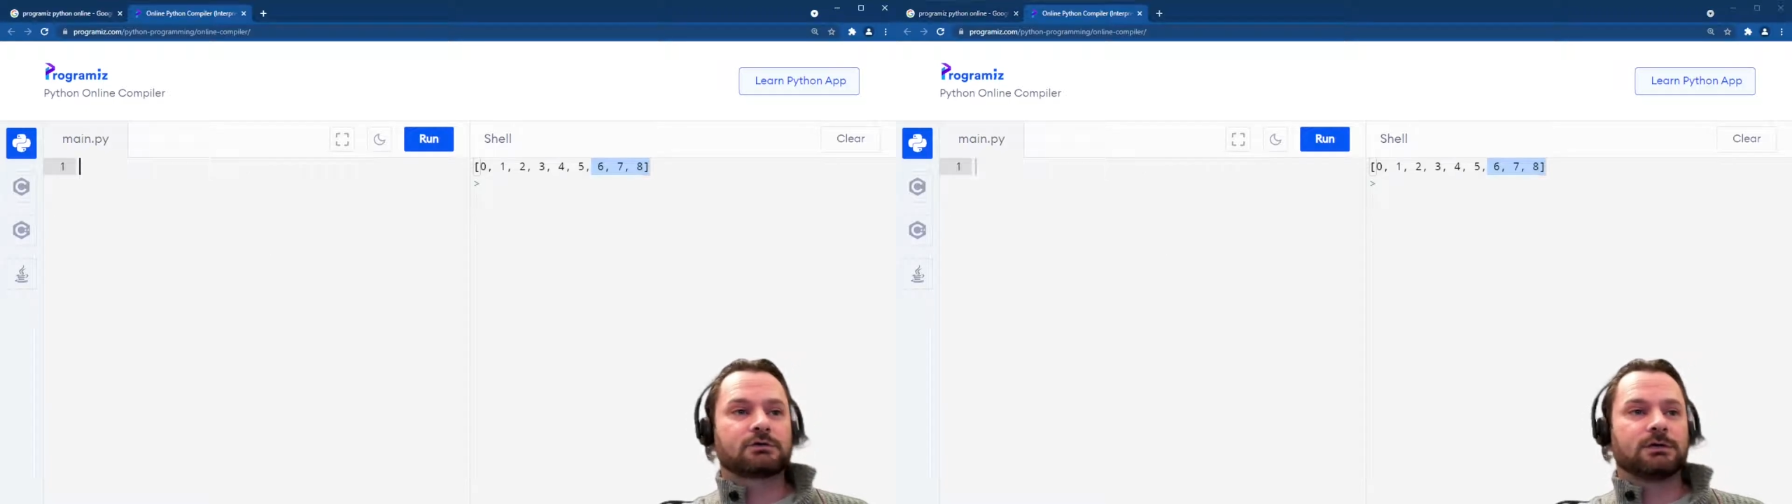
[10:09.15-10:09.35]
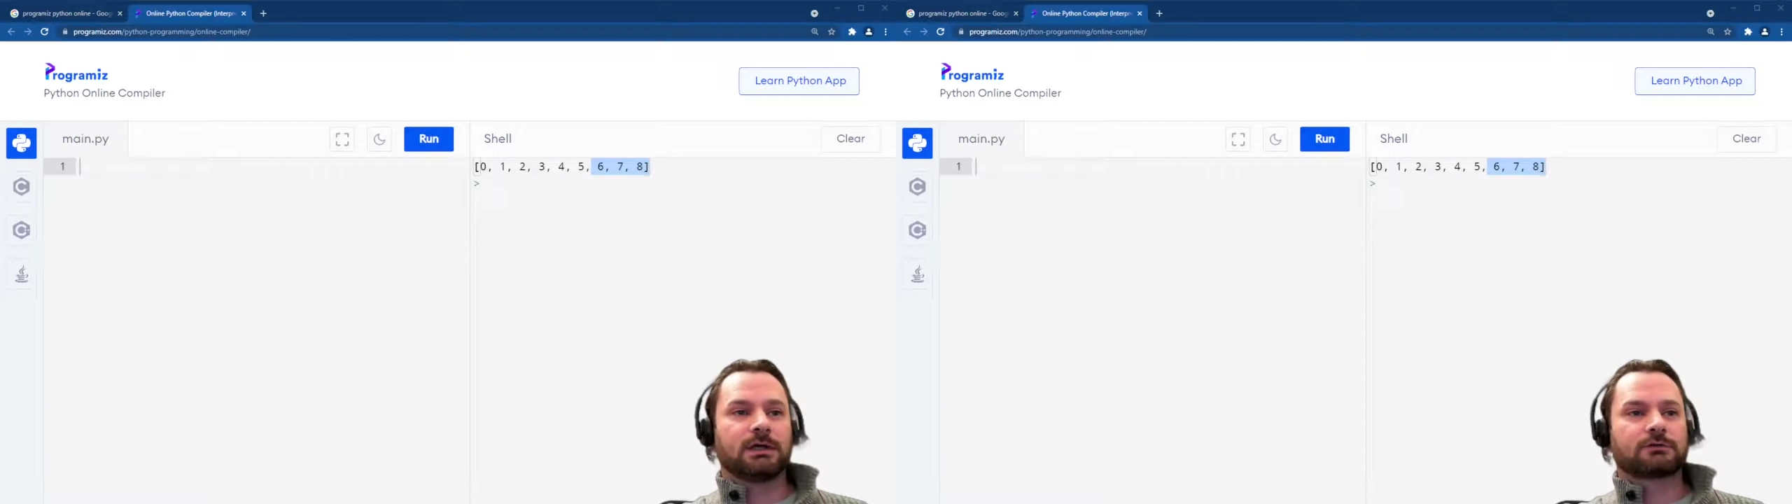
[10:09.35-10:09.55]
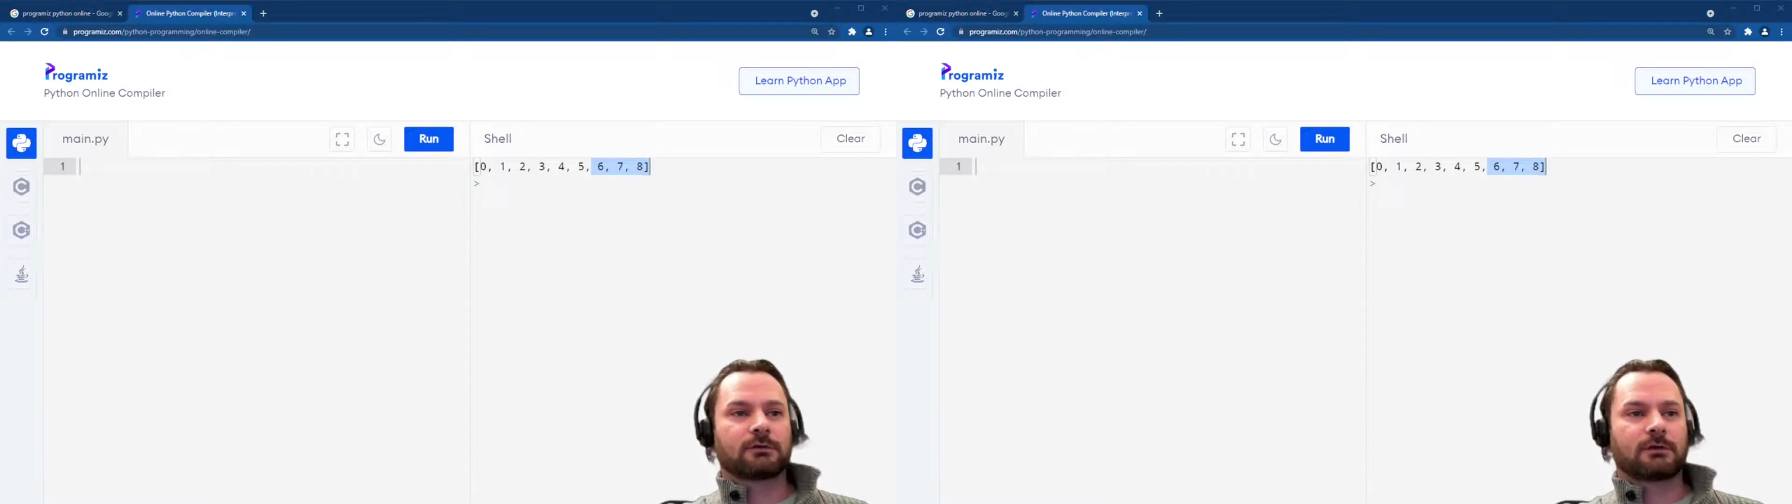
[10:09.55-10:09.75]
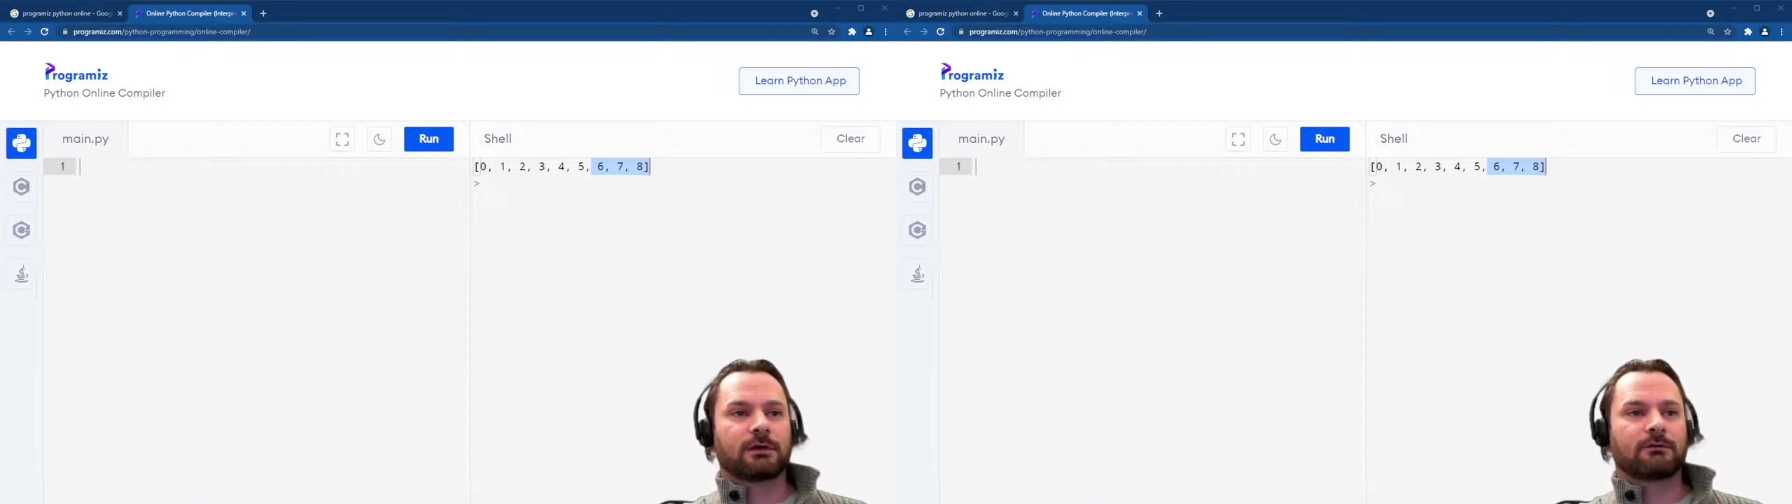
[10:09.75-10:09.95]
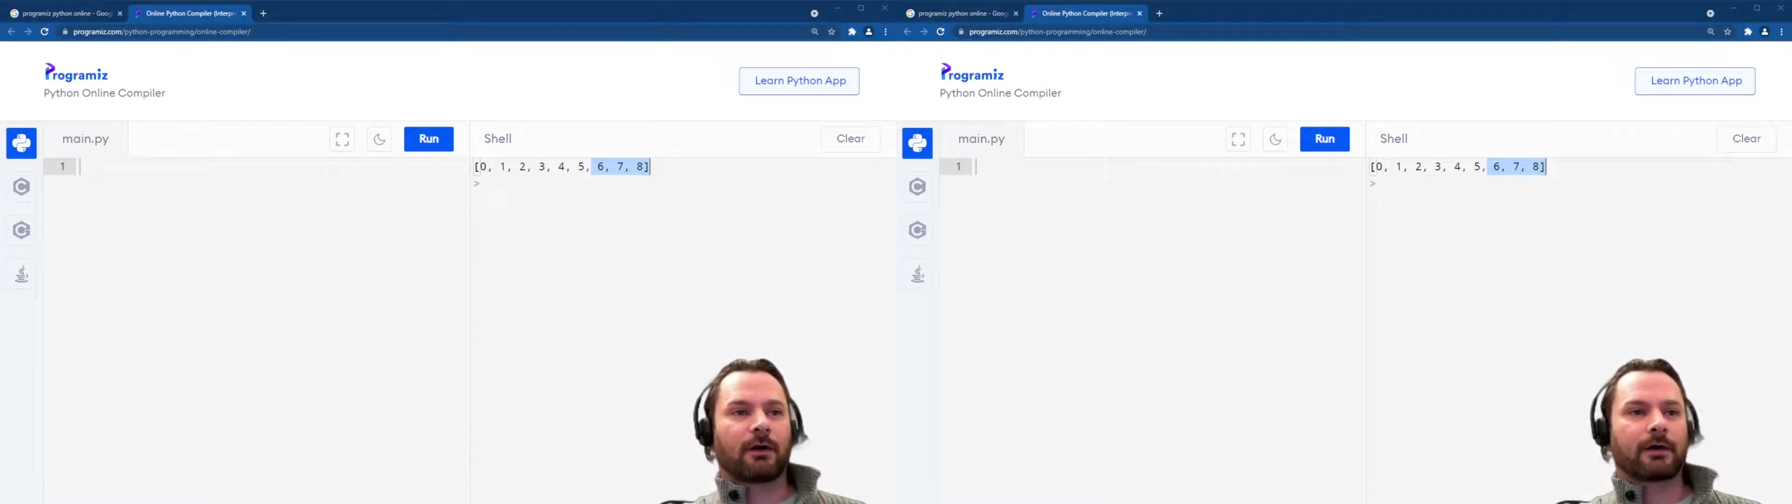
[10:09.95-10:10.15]

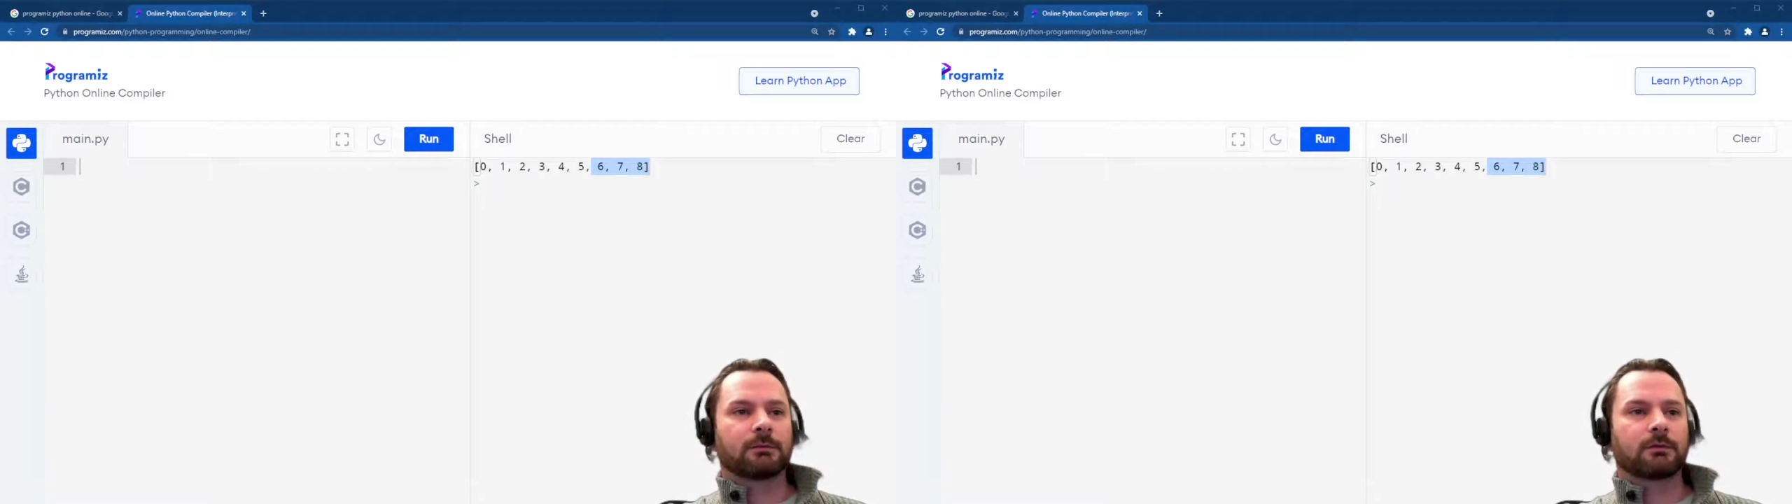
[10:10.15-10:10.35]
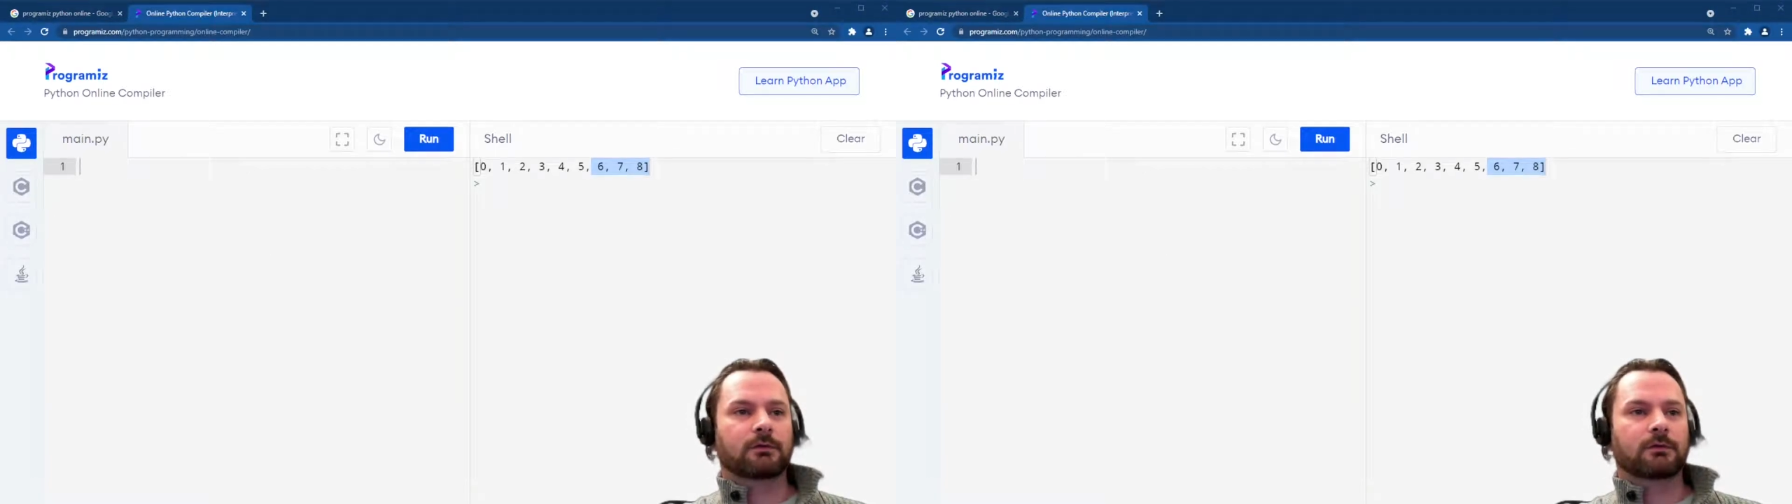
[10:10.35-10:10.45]
interesting variable